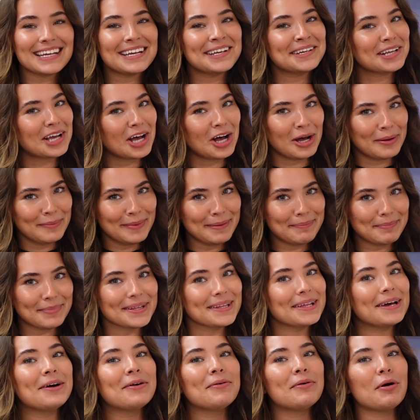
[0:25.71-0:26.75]
and comment
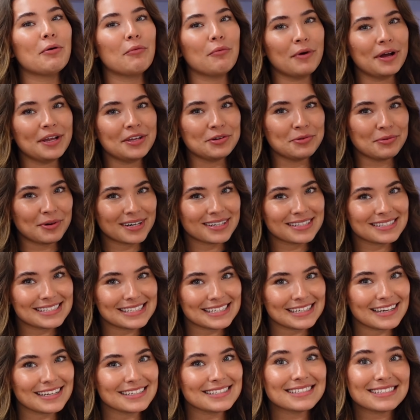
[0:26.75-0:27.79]
below what you want to
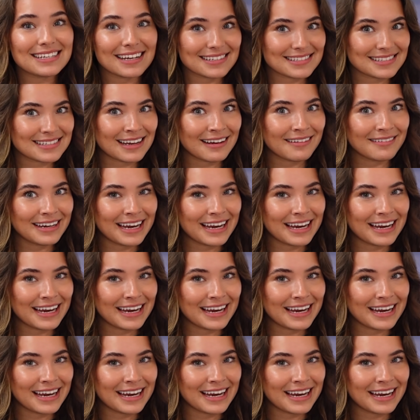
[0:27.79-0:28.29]
see us test out